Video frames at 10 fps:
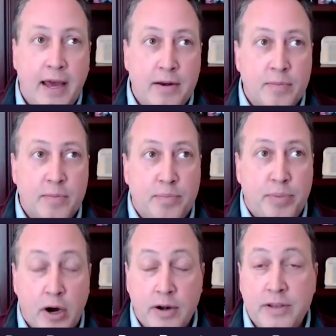And
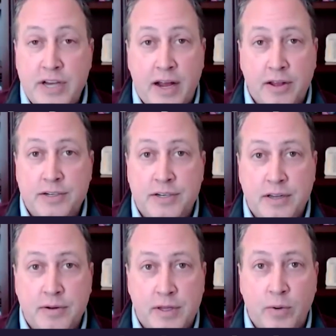part of the
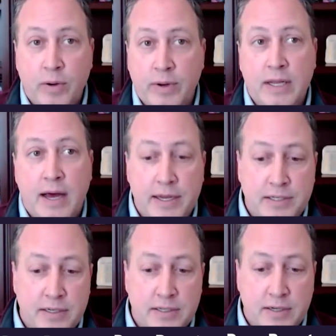challenge that we
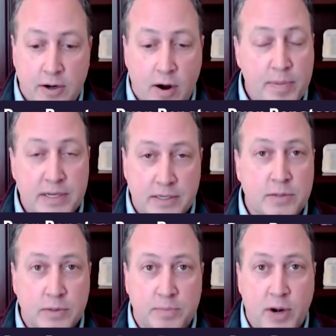realized, because, our
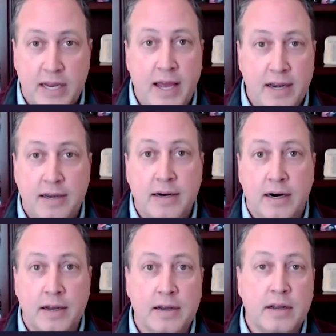business was predicated
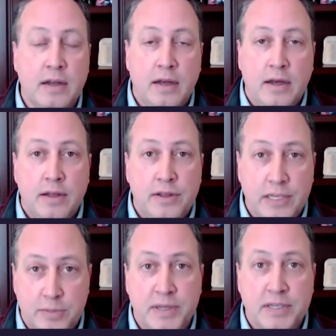on
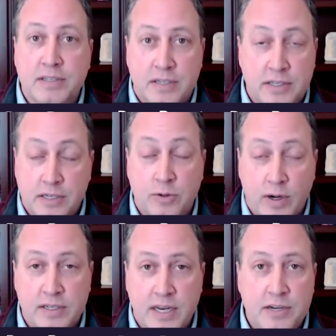these businesses,
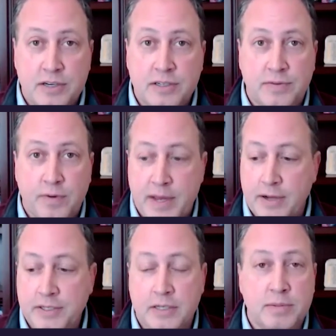these organizations from
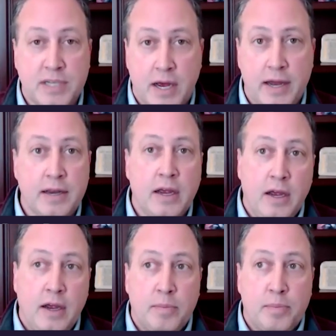the health system side,
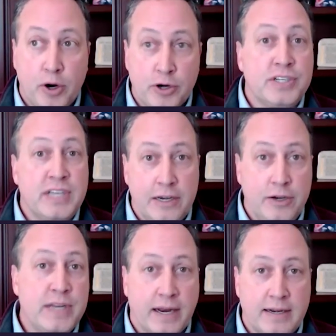
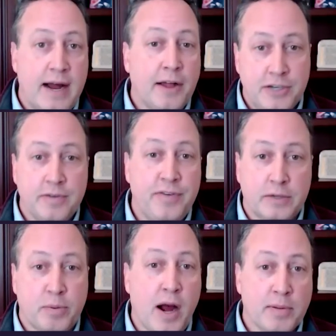purchasing new technology to
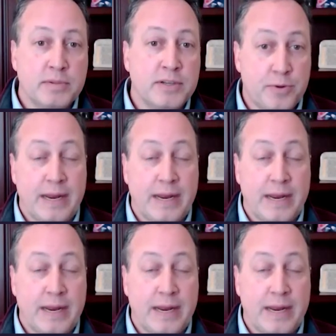fix problems.